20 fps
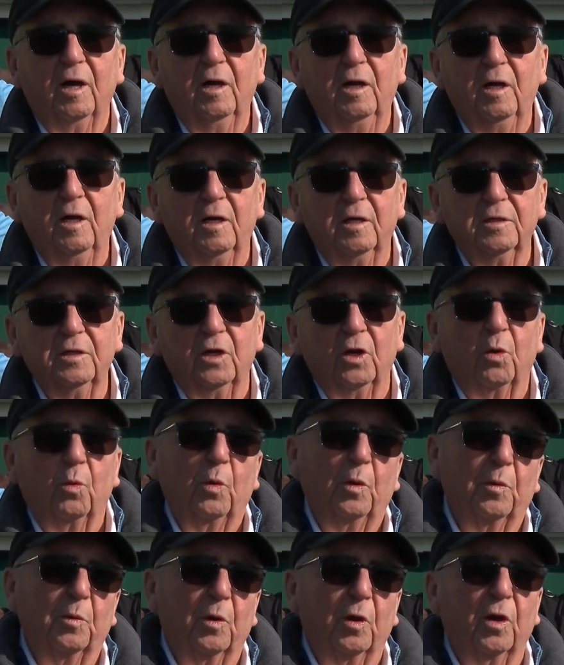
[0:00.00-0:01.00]
we
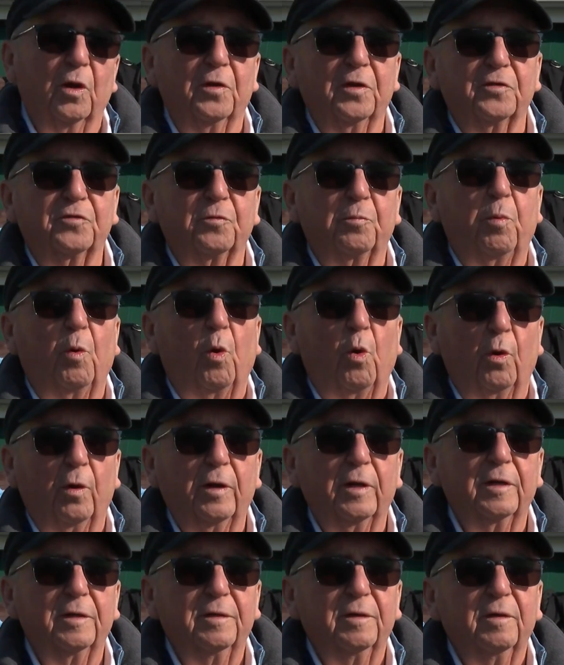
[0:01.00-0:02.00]
were a little
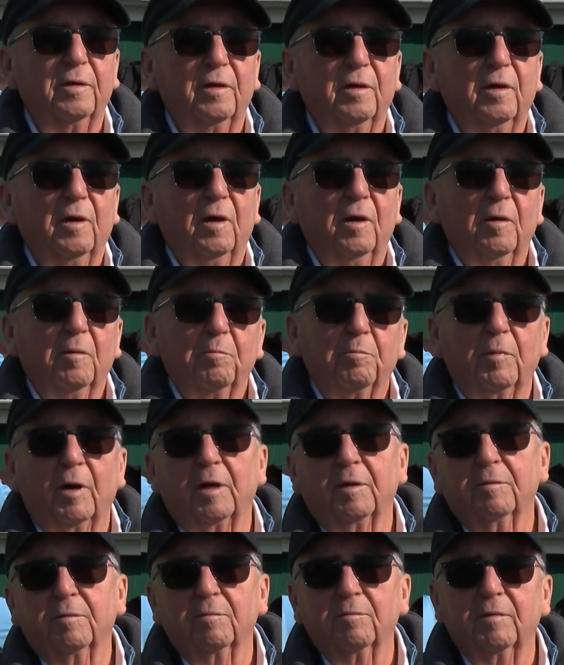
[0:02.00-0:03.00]
disappointed,
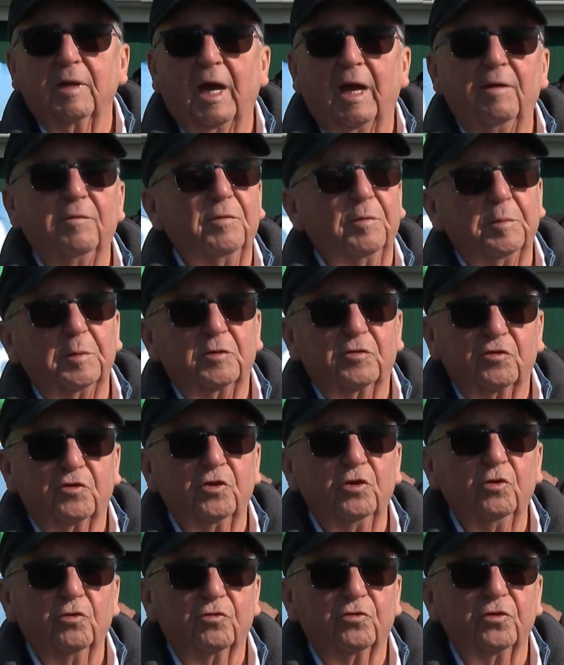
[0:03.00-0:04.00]
but gave him
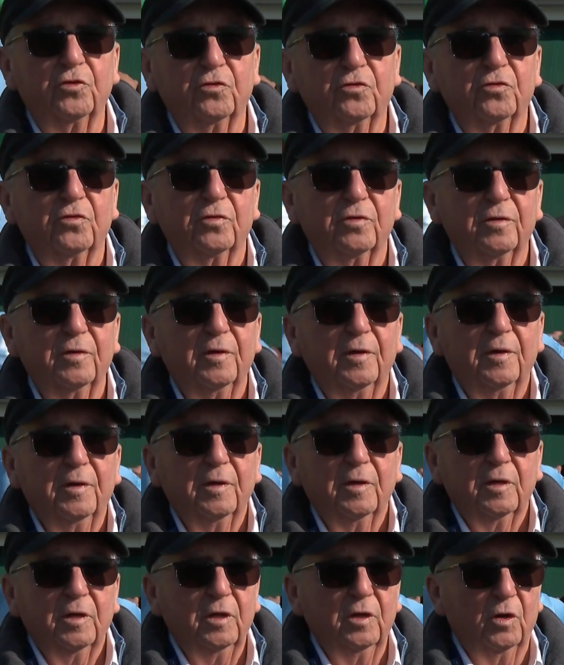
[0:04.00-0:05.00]
excuses.
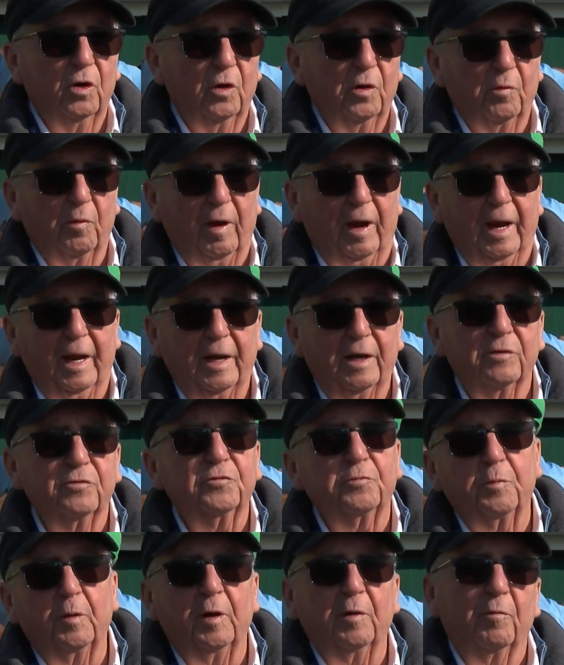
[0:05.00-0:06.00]
He ran the
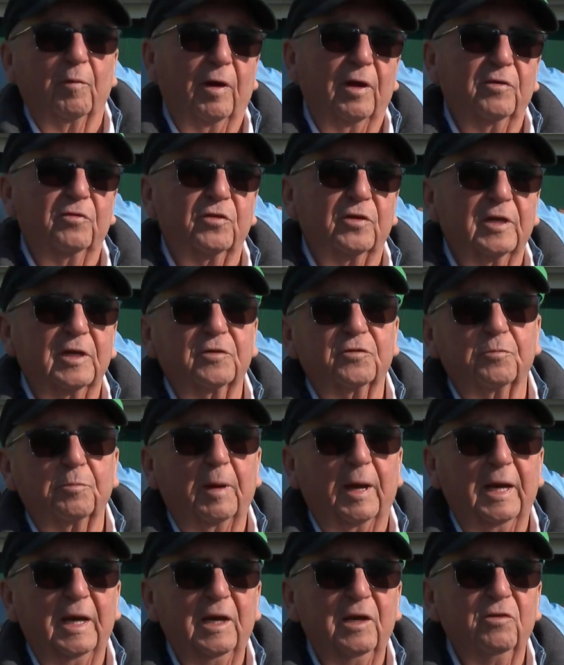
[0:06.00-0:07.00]
sprint race against
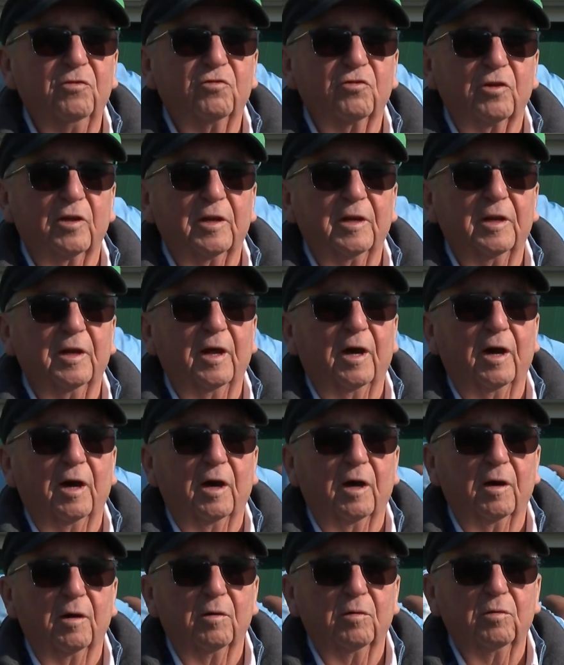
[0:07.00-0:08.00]
Mage, and,
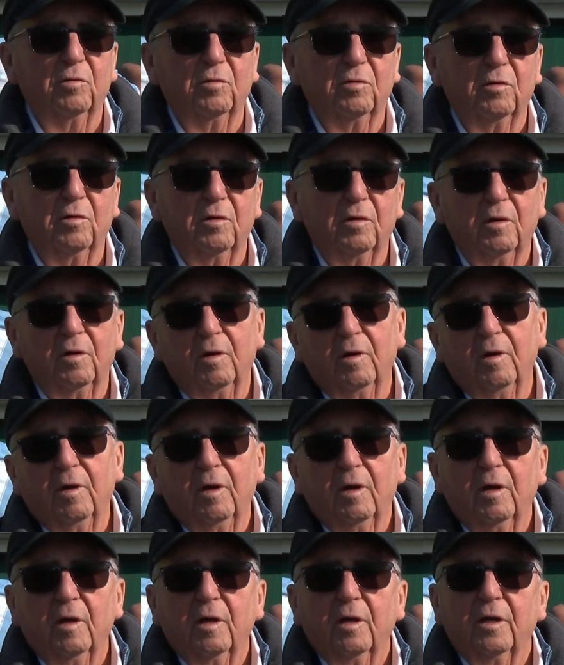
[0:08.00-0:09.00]
but
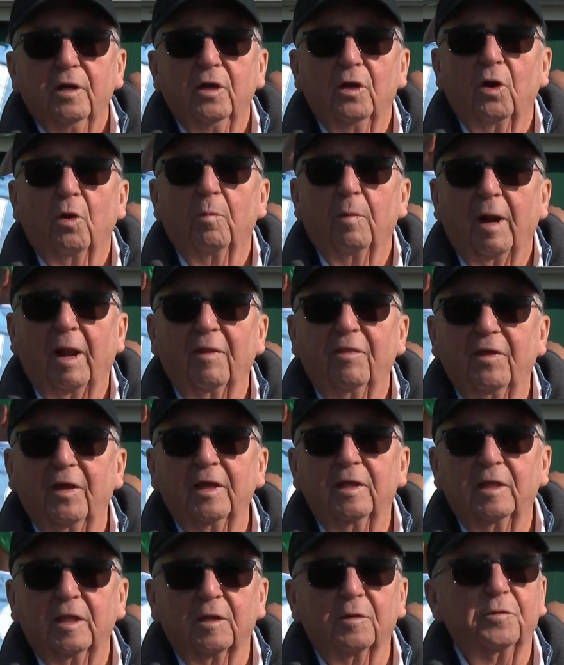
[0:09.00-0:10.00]
I
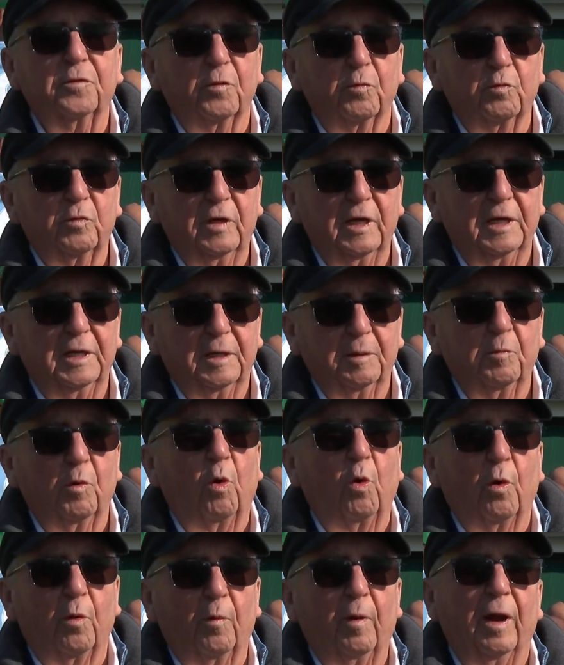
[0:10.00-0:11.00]
think that getting him
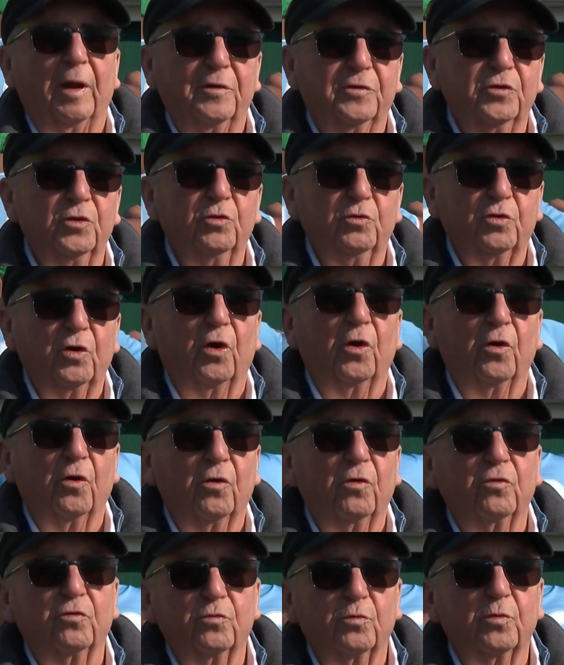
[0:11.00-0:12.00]
going around 2
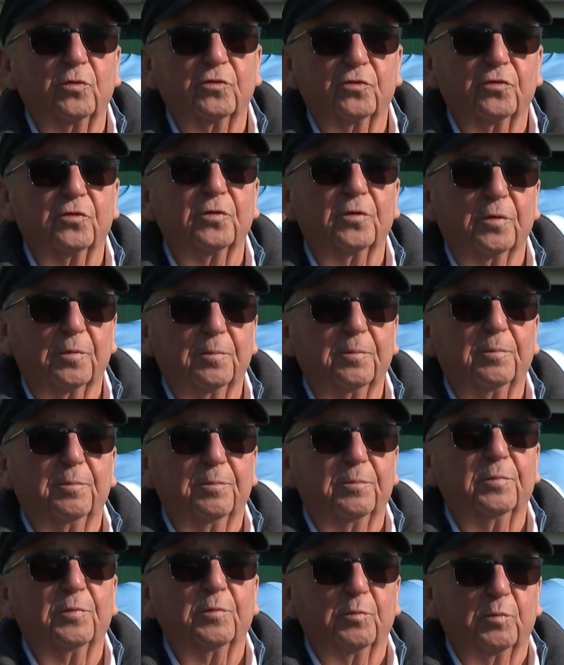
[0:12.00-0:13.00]
turns was the
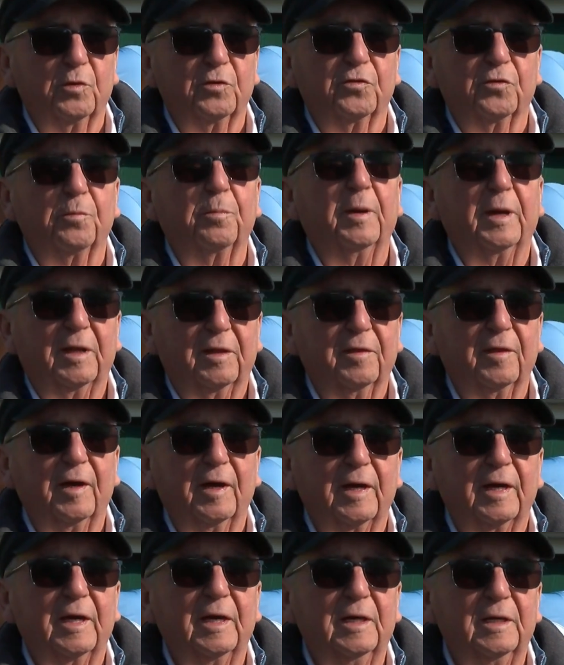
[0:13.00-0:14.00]
big thing.